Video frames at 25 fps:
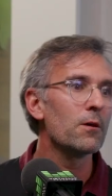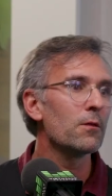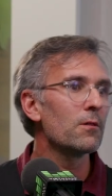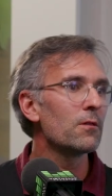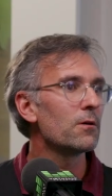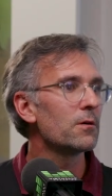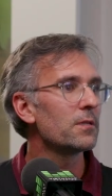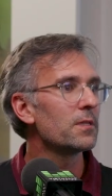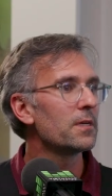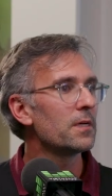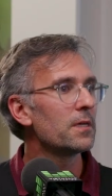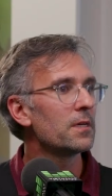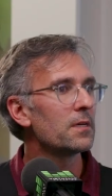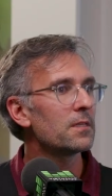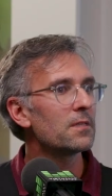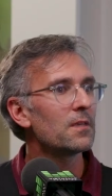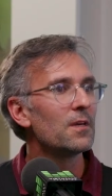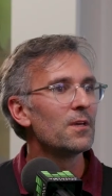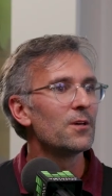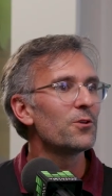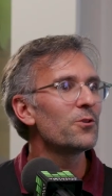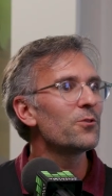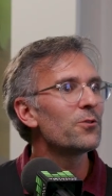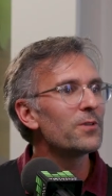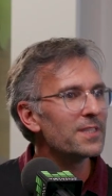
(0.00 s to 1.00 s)
download it.
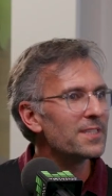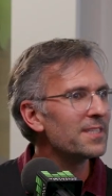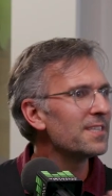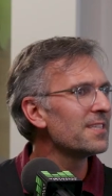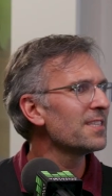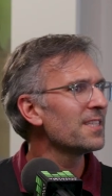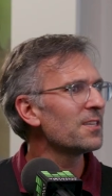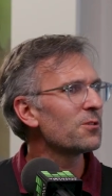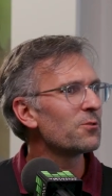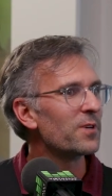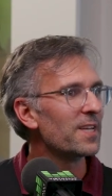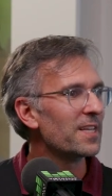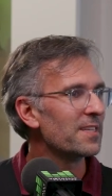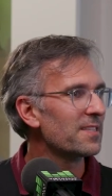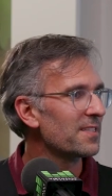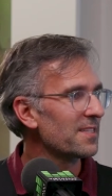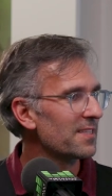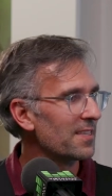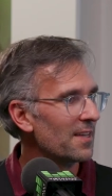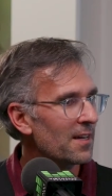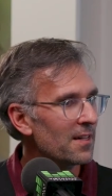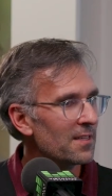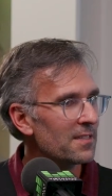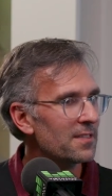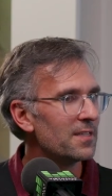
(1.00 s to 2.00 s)
You know, it's easy to get
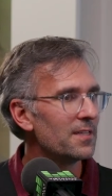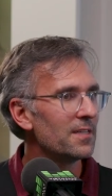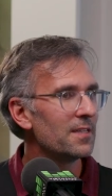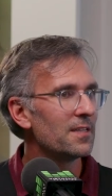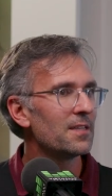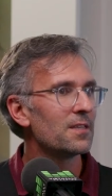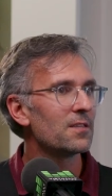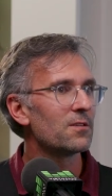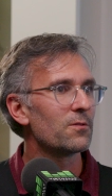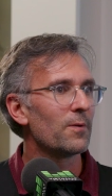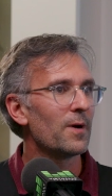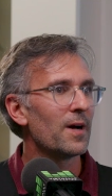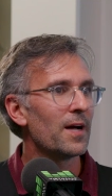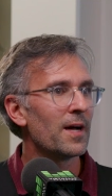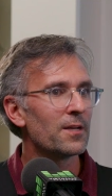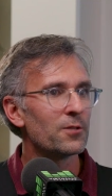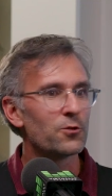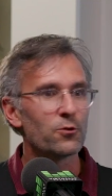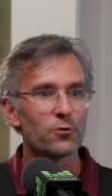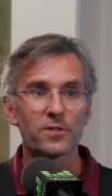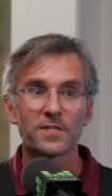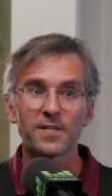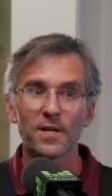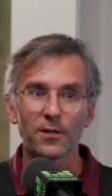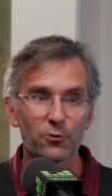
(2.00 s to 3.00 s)
started,
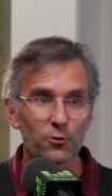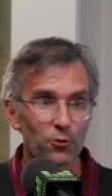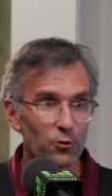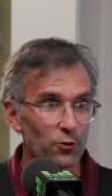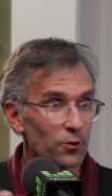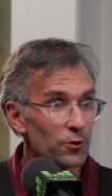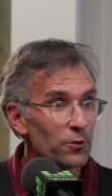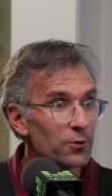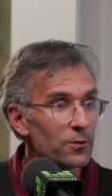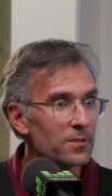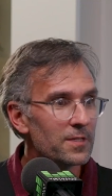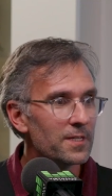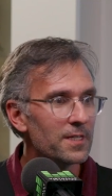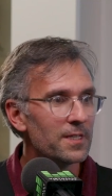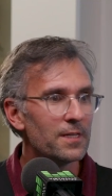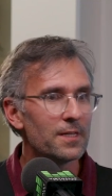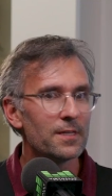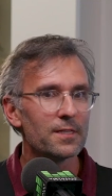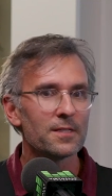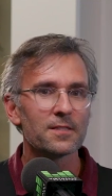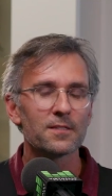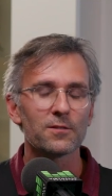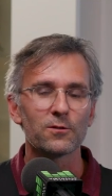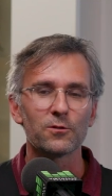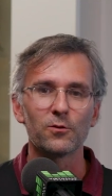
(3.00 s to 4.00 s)
right? You start to use
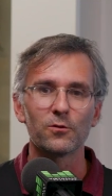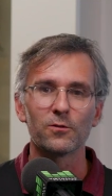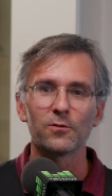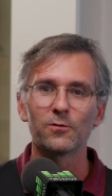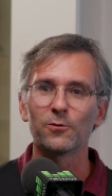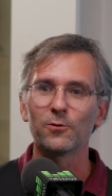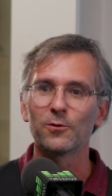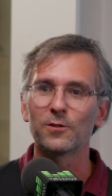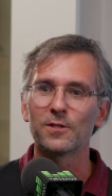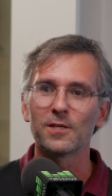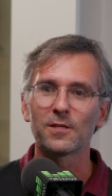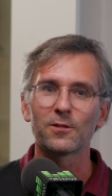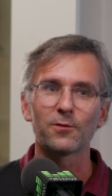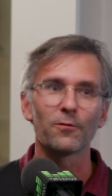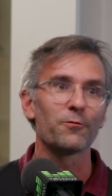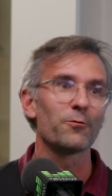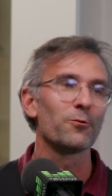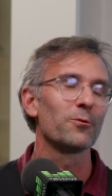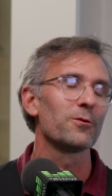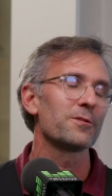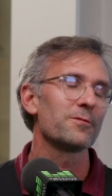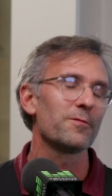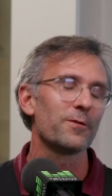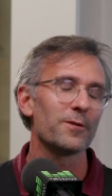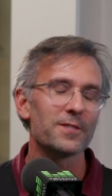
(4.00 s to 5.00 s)
it. You use it, of
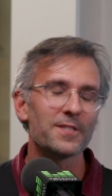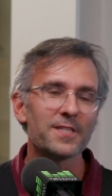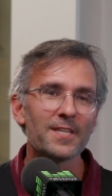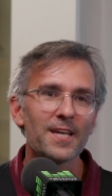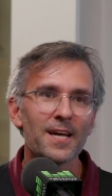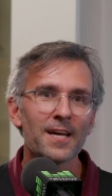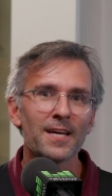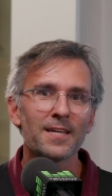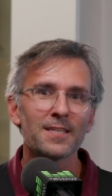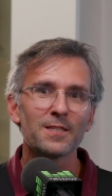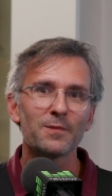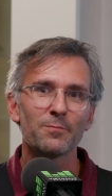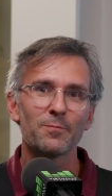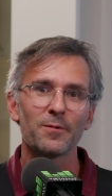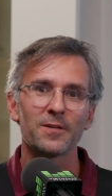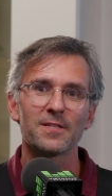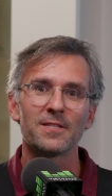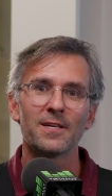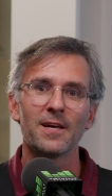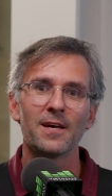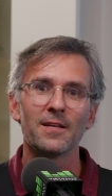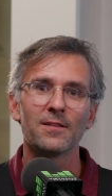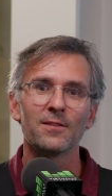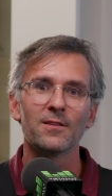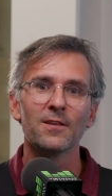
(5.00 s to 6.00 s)
course, for tests, but
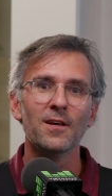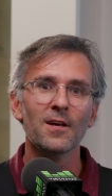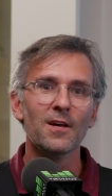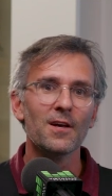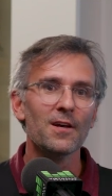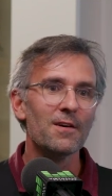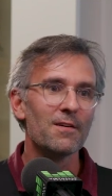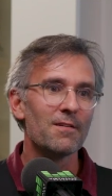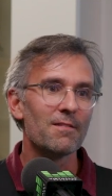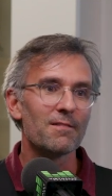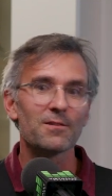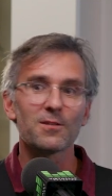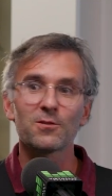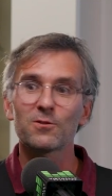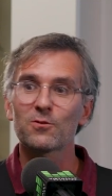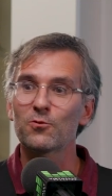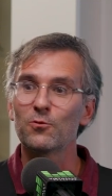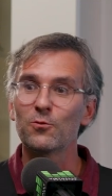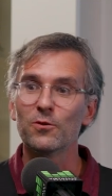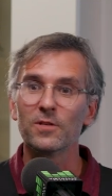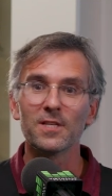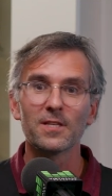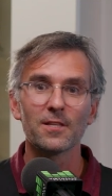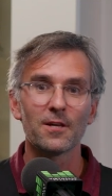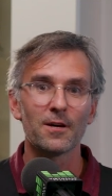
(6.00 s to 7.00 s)
then
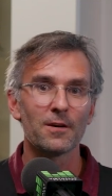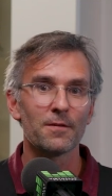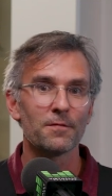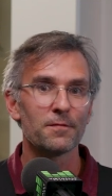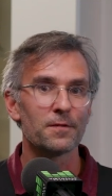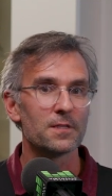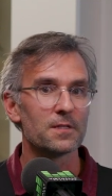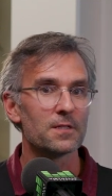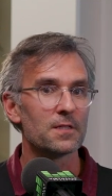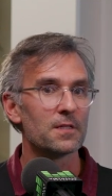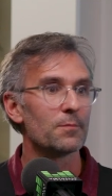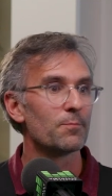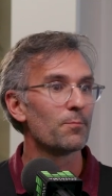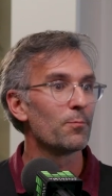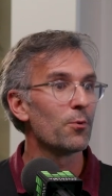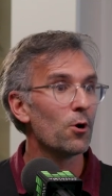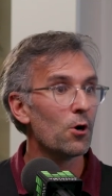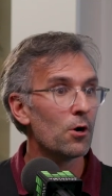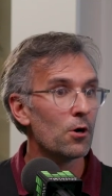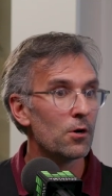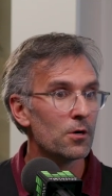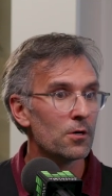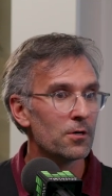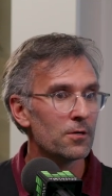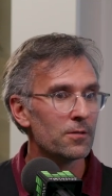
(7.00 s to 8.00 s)
soon enough, it's in
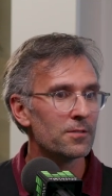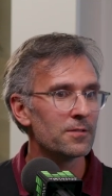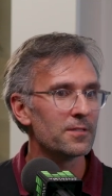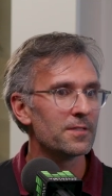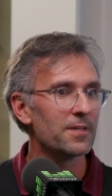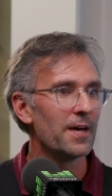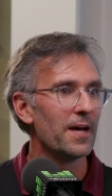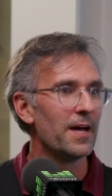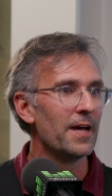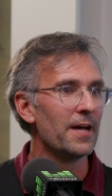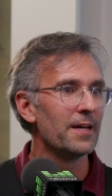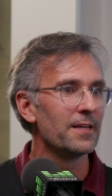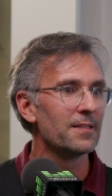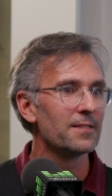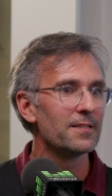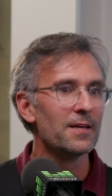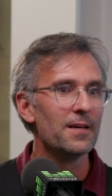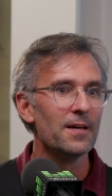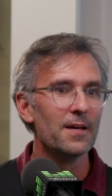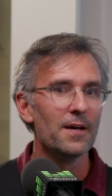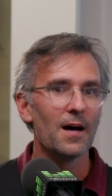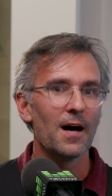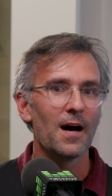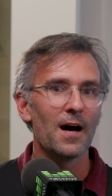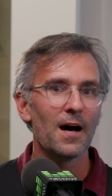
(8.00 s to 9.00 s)
prod. And
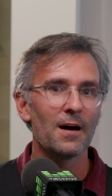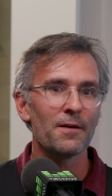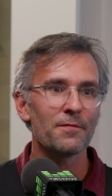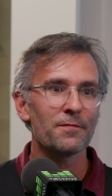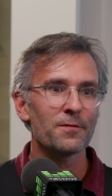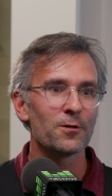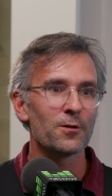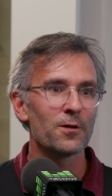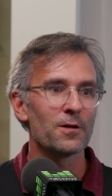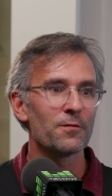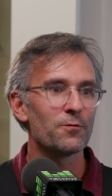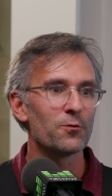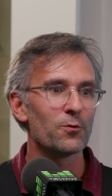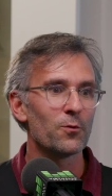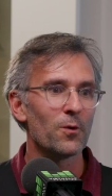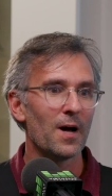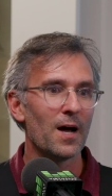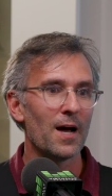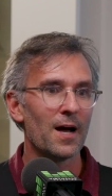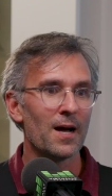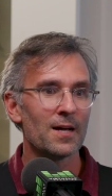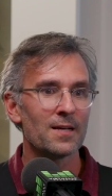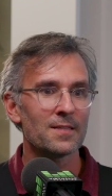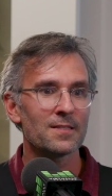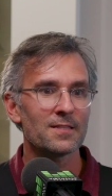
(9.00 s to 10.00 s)
after, if you
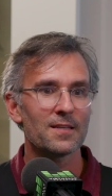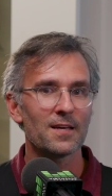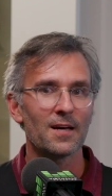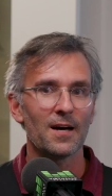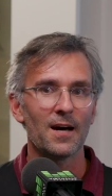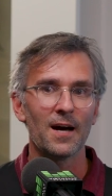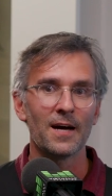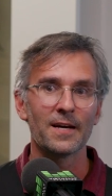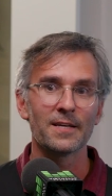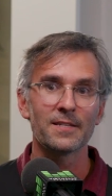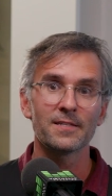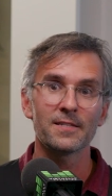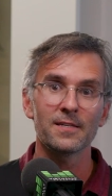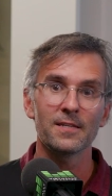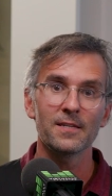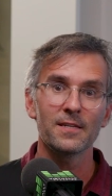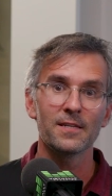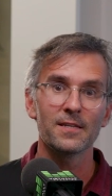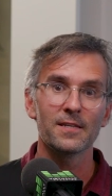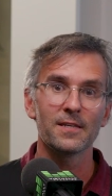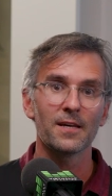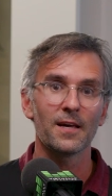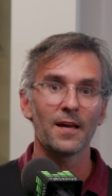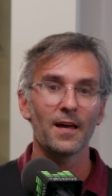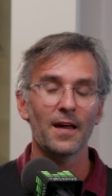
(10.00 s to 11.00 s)
ask I
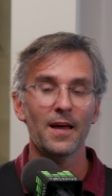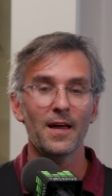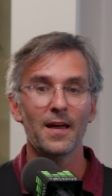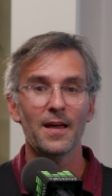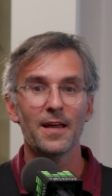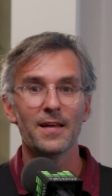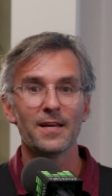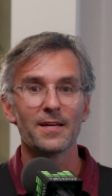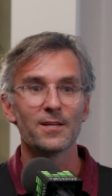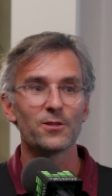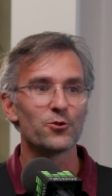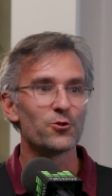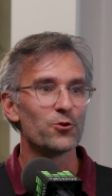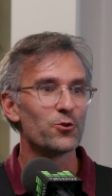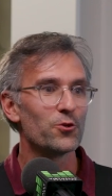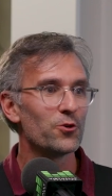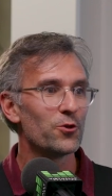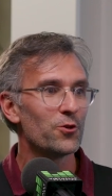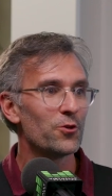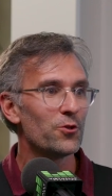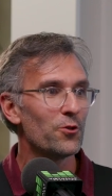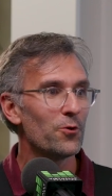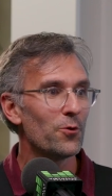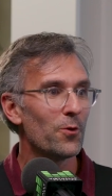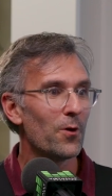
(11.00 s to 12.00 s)
T, hey, do
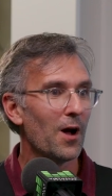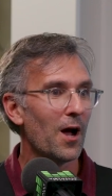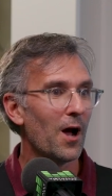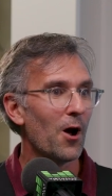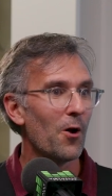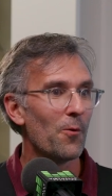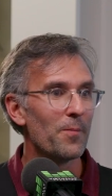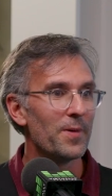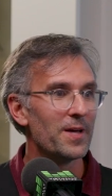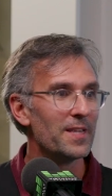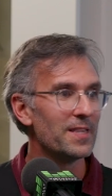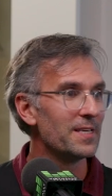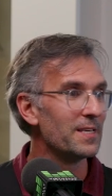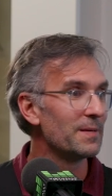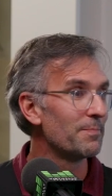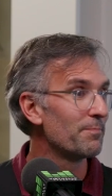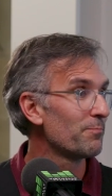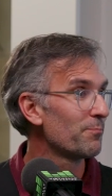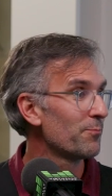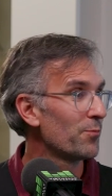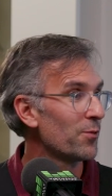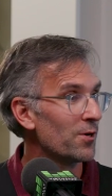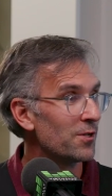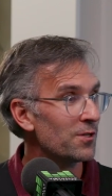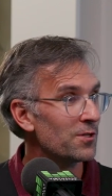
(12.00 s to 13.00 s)
you know how many
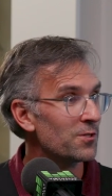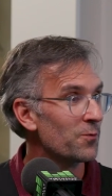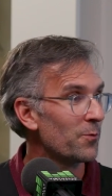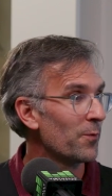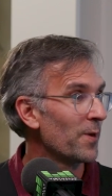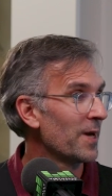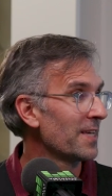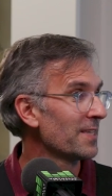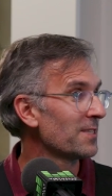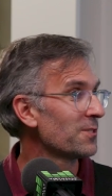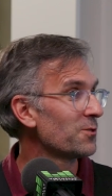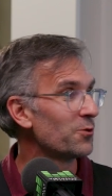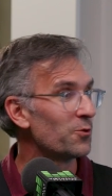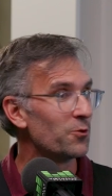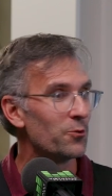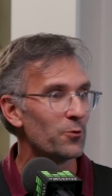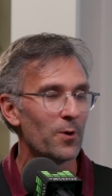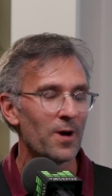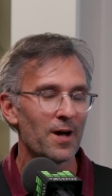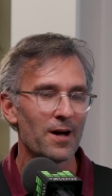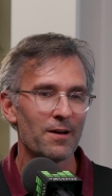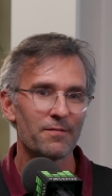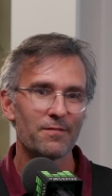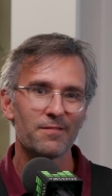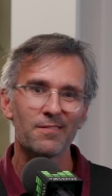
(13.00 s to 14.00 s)
PostgreSQL do you
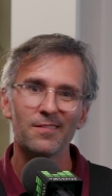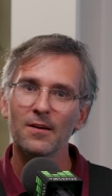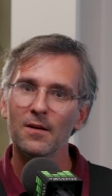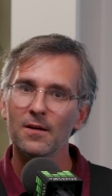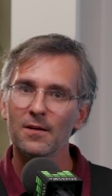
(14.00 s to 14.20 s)
have?